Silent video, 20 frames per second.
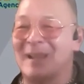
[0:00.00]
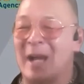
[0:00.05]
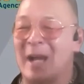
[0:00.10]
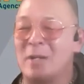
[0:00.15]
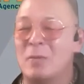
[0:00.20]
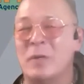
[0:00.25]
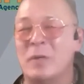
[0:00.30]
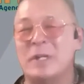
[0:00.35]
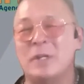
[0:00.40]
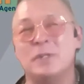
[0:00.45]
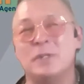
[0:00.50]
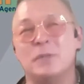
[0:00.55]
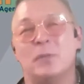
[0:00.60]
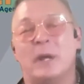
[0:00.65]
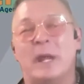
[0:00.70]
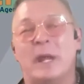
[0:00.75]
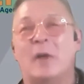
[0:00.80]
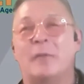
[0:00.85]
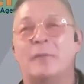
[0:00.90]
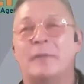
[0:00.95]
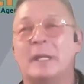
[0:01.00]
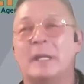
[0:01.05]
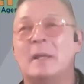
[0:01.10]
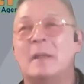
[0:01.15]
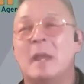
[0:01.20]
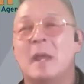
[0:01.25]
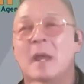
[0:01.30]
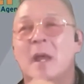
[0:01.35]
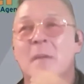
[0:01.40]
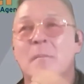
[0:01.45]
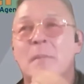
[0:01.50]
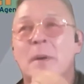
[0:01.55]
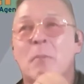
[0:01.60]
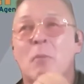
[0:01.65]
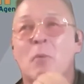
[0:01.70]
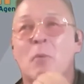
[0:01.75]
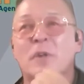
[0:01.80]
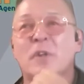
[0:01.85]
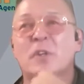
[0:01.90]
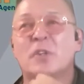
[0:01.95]
I don't want to use the word healthy, but
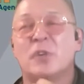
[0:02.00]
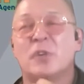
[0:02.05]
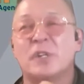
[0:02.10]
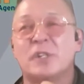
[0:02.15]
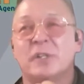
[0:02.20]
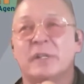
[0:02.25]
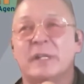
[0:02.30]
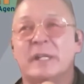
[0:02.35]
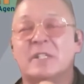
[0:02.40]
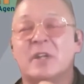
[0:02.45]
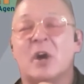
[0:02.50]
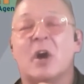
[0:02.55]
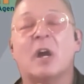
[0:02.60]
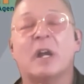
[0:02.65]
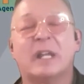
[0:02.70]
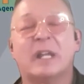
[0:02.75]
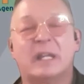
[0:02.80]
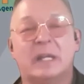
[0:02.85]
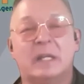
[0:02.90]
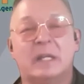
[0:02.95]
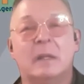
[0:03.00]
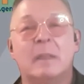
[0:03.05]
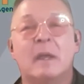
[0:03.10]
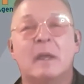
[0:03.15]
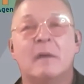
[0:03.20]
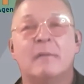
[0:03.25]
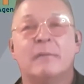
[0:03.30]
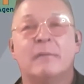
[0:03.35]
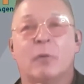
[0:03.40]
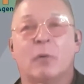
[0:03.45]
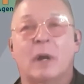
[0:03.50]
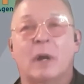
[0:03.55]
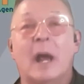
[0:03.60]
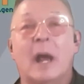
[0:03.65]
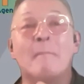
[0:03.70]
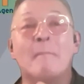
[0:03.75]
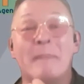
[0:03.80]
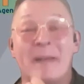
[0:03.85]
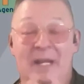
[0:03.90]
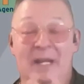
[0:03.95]
more nutritionally targeted for
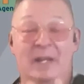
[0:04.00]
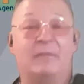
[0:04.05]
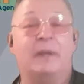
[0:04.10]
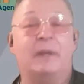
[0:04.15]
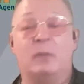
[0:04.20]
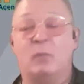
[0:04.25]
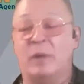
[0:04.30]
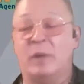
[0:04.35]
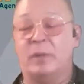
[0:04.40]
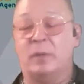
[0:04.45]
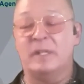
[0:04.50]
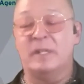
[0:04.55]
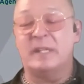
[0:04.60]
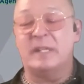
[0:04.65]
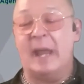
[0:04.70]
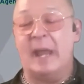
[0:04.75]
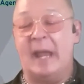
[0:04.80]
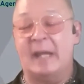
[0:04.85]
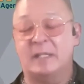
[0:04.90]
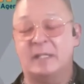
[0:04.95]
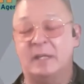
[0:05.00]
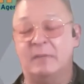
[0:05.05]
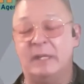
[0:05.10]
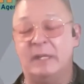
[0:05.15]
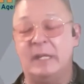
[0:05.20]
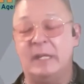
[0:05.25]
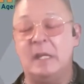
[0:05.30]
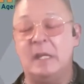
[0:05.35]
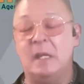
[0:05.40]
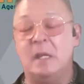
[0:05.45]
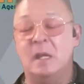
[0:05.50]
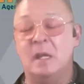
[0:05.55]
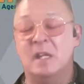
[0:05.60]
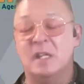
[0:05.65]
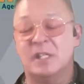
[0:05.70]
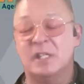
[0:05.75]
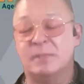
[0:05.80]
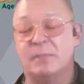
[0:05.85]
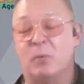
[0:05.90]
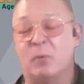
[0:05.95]
a benefit, whether it's activity,
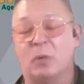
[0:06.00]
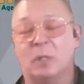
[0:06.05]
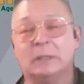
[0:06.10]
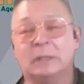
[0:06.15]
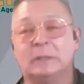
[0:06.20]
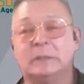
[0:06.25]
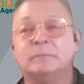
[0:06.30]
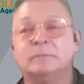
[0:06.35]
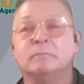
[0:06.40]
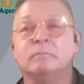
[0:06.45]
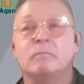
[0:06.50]
sport,